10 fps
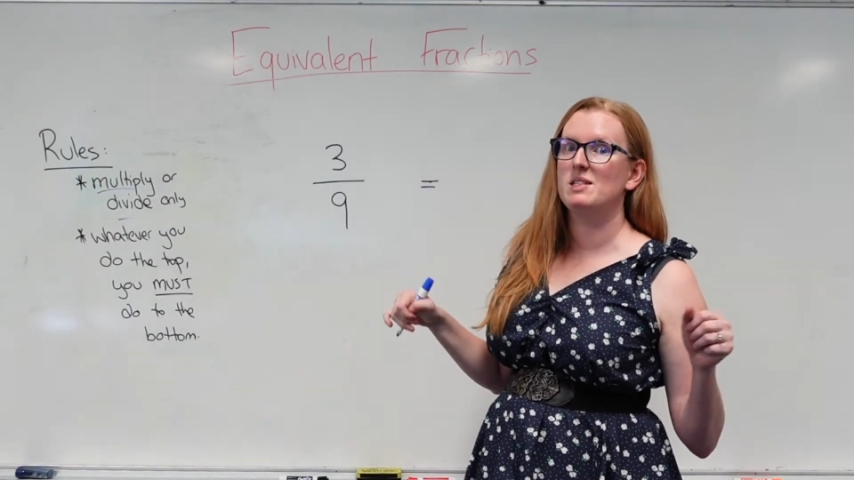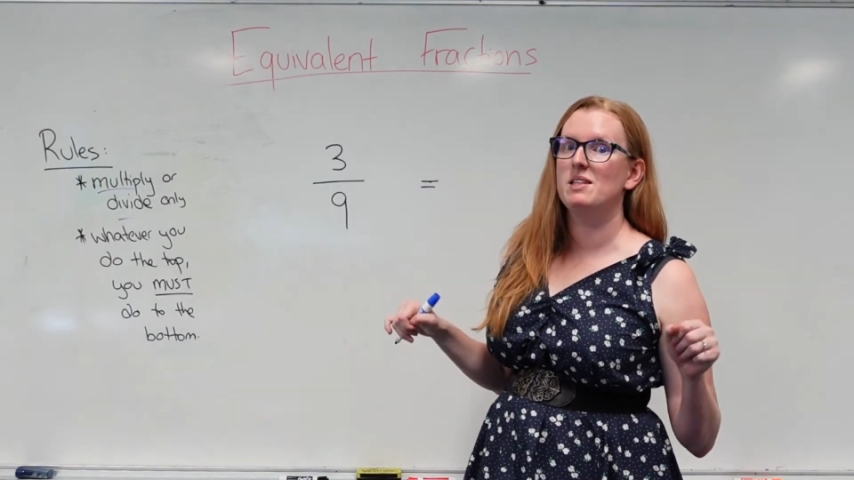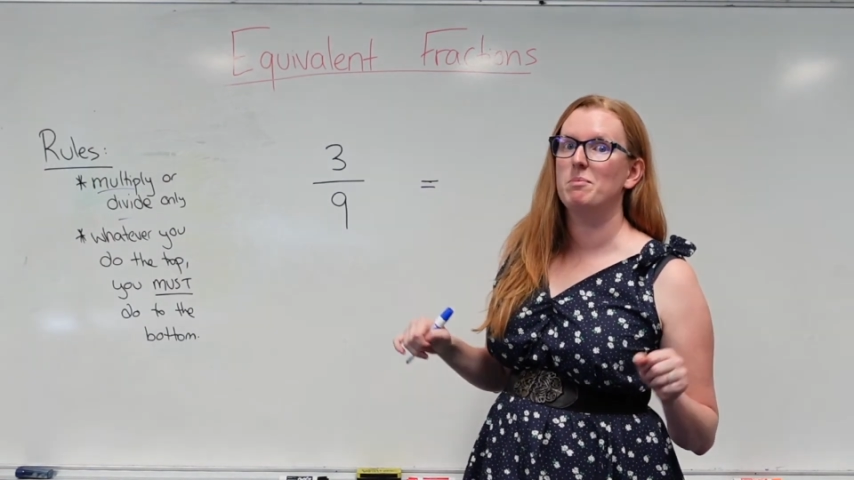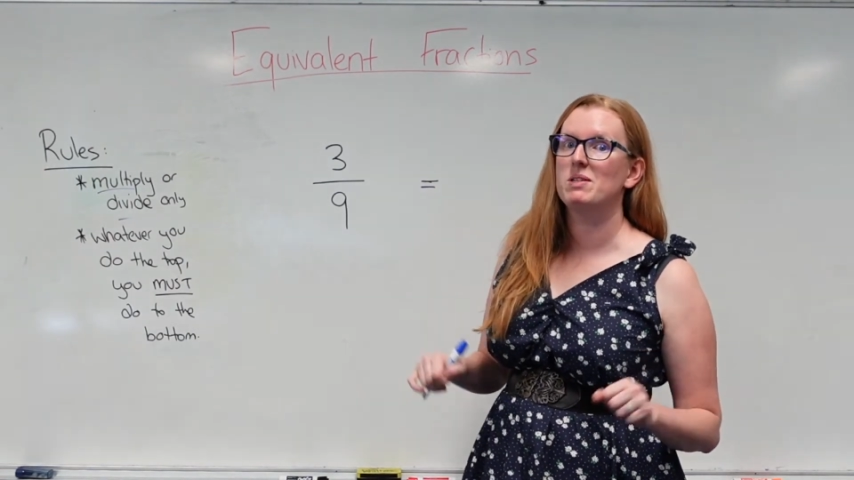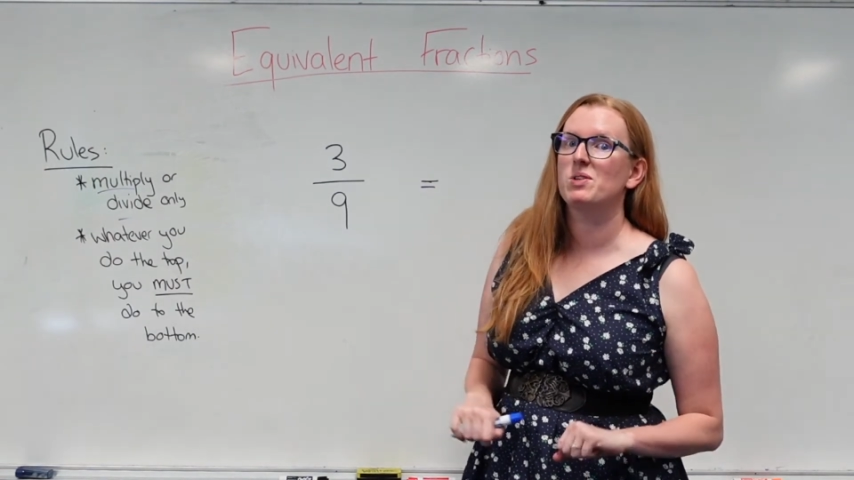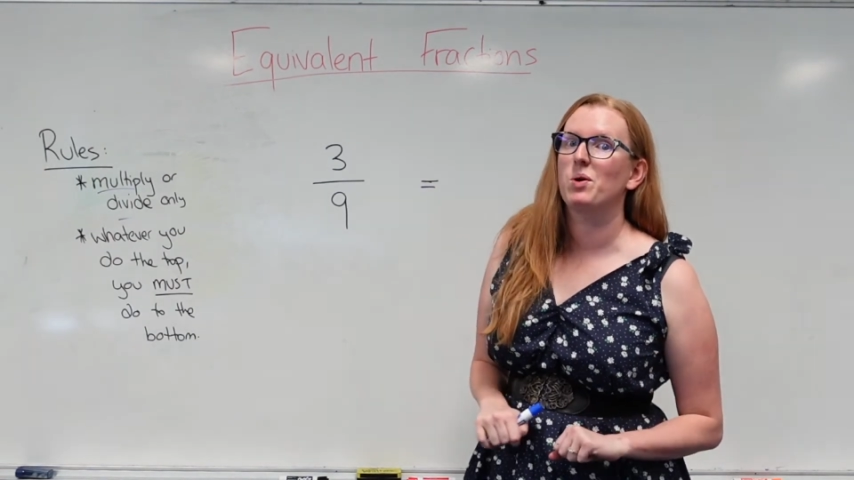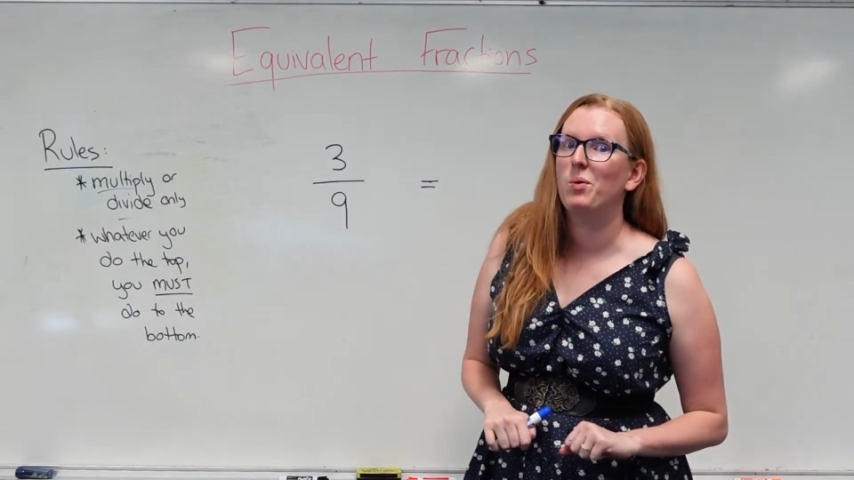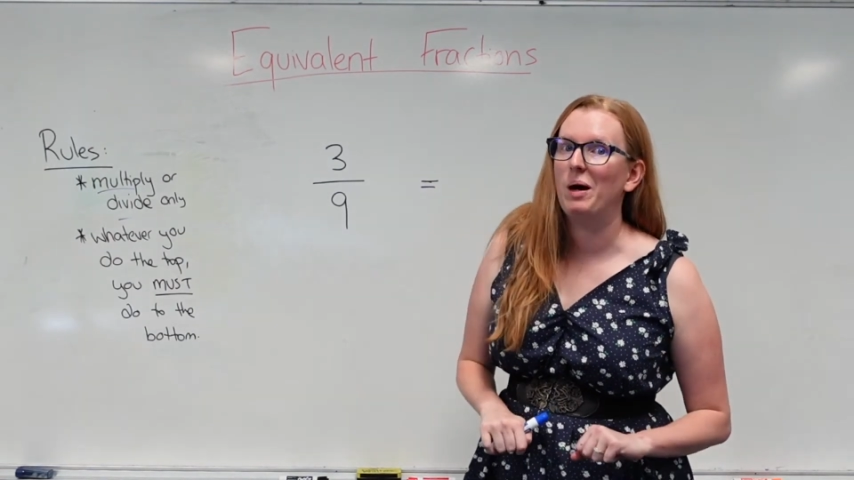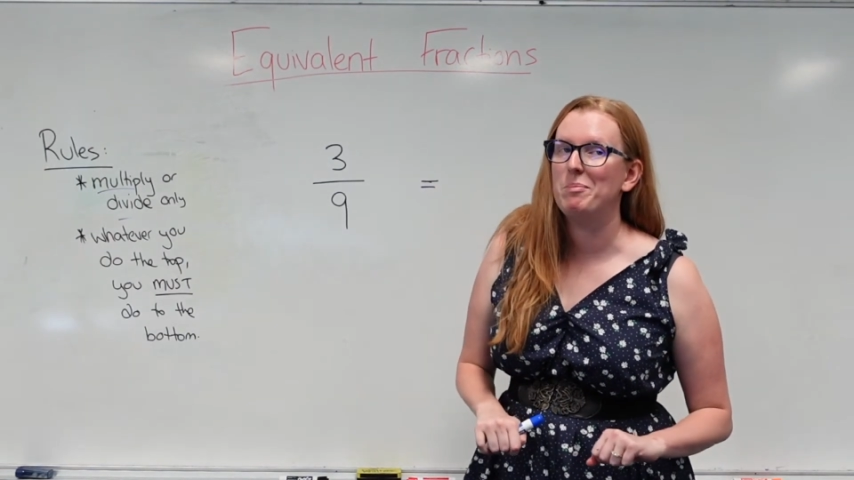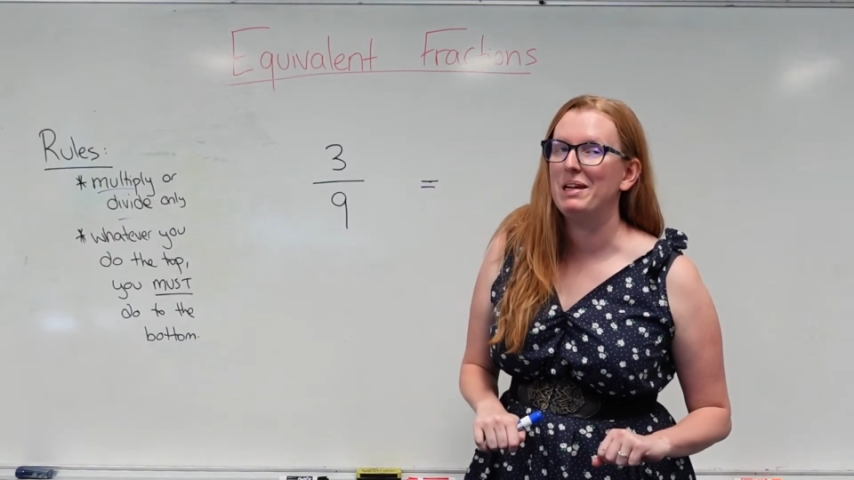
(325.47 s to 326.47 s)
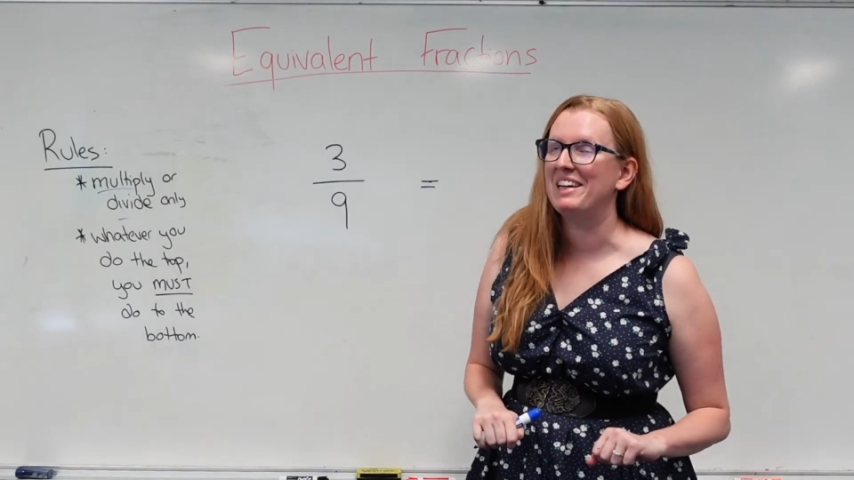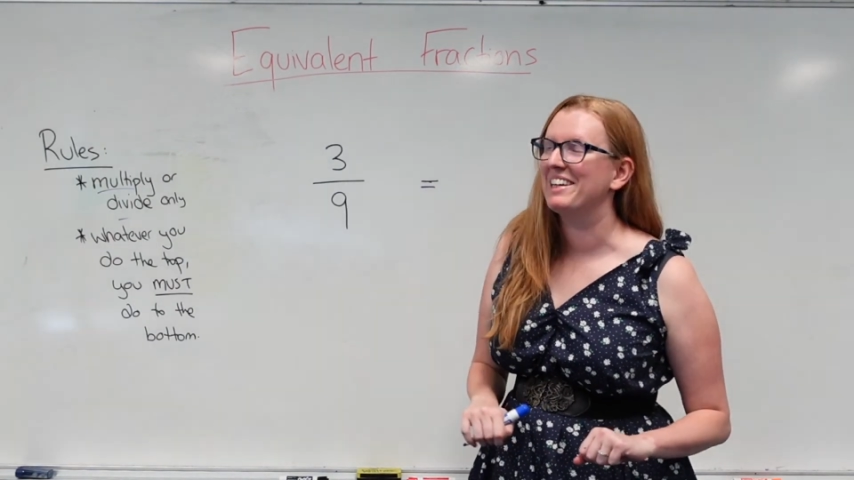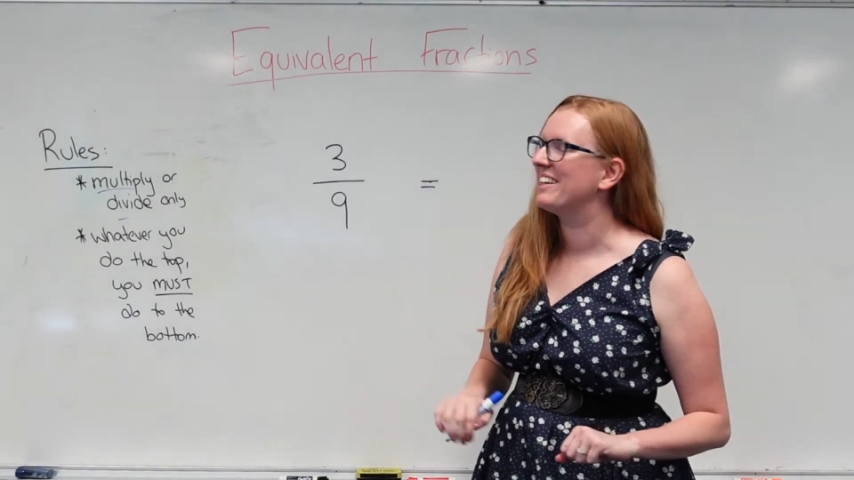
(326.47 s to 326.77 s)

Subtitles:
numbers quite big.